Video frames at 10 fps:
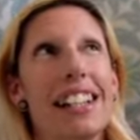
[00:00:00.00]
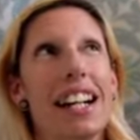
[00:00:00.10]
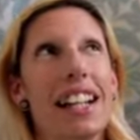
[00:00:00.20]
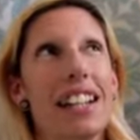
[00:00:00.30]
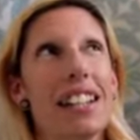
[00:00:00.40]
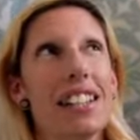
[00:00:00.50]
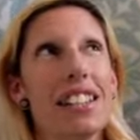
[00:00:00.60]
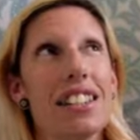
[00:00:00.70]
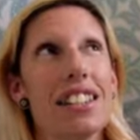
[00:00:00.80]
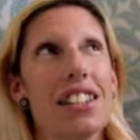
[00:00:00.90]
And
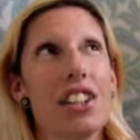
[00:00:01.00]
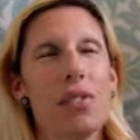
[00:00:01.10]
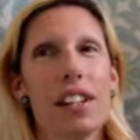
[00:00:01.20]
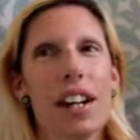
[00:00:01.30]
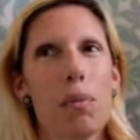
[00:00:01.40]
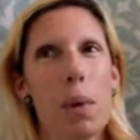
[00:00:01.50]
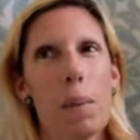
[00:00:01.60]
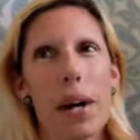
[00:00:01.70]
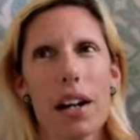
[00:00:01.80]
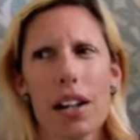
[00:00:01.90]
you know me, I'll
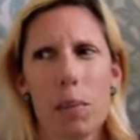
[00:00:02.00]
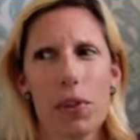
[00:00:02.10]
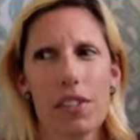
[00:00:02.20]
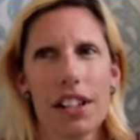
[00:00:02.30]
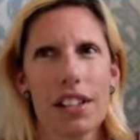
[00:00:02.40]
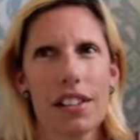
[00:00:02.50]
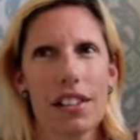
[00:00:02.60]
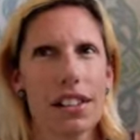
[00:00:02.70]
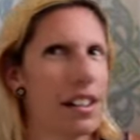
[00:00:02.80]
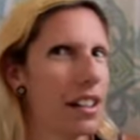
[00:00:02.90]
pump out a couple of
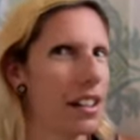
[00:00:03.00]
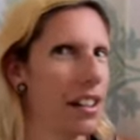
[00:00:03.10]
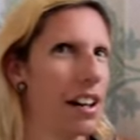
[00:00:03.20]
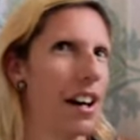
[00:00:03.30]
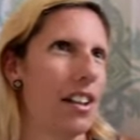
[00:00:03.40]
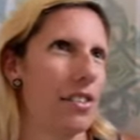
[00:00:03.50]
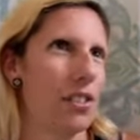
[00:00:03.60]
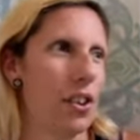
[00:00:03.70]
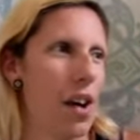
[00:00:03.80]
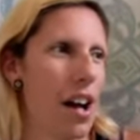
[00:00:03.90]
videos and then none
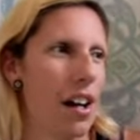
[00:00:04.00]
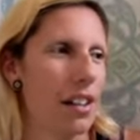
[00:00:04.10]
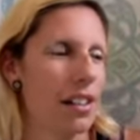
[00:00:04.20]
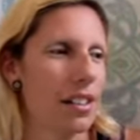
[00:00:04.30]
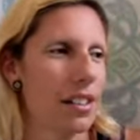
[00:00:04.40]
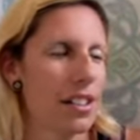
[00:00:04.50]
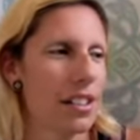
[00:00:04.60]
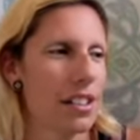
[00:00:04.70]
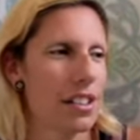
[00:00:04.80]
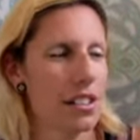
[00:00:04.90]
for a while. And
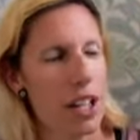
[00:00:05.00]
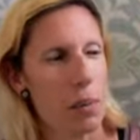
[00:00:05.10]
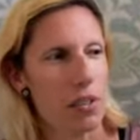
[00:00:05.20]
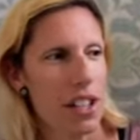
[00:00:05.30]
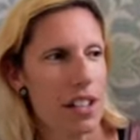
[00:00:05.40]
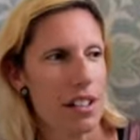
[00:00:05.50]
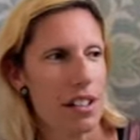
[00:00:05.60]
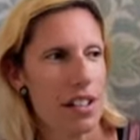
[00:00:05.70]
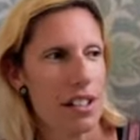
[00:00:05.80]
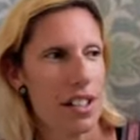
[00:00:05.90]
then do a couple of
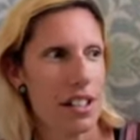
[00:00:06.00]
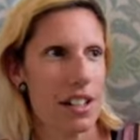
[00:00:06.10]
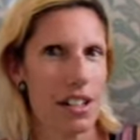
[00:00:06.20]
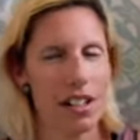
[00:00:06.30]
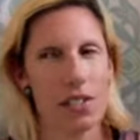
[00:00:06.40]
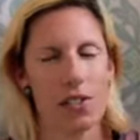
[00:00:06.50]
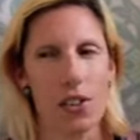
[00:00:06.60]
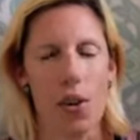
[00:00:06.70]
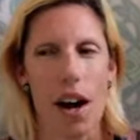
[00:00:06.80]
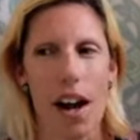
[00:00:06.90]
videos and then none for
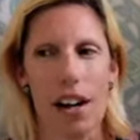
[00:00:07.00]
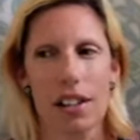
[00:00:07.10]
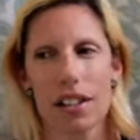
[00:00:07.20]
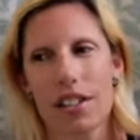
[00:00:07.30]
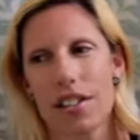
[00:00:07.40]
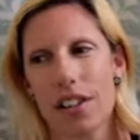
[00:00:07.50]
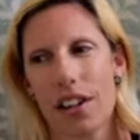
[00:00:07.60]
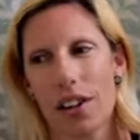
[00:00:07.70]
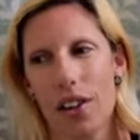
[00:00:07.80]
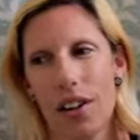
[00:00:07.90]
a while.
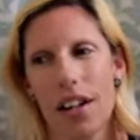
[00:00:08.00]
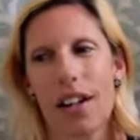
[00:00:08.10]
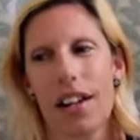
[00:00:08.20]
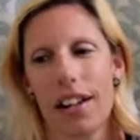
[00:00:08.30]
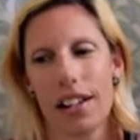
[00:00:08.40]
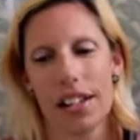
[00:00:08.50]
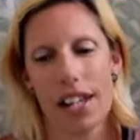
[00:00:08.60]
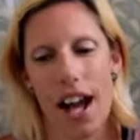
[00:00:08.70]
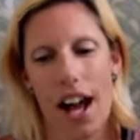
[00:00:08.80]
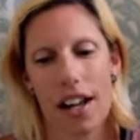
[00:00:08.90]
So,
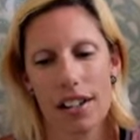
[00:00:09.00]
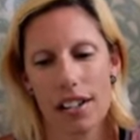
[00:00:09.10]
yeah.